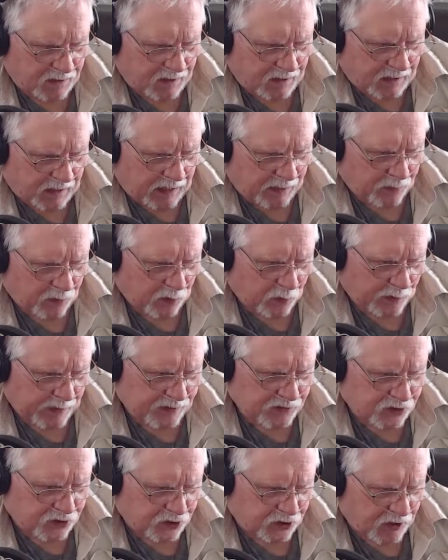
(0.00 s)
And my
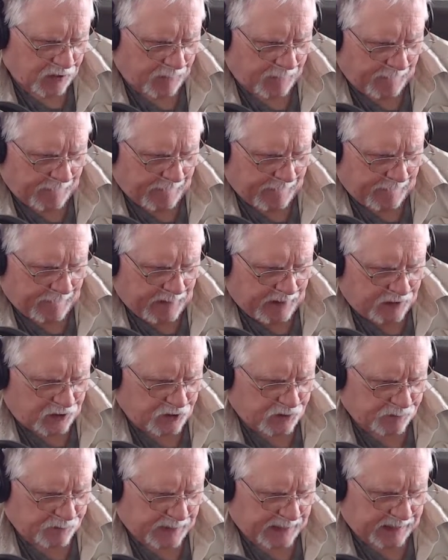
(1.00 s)
wife
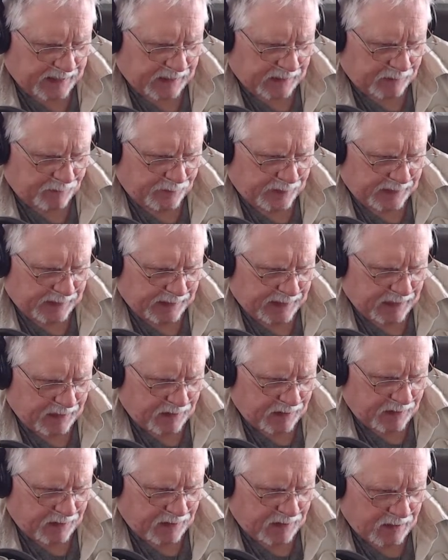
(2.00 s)
is making me
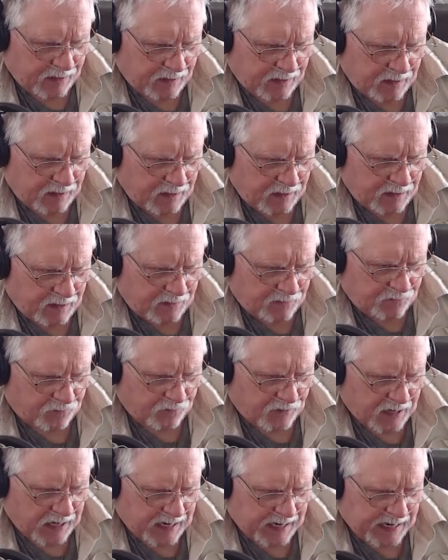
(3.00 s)

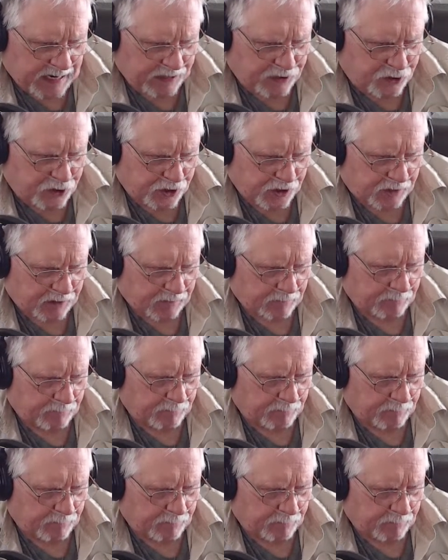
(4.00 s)
fried chicken.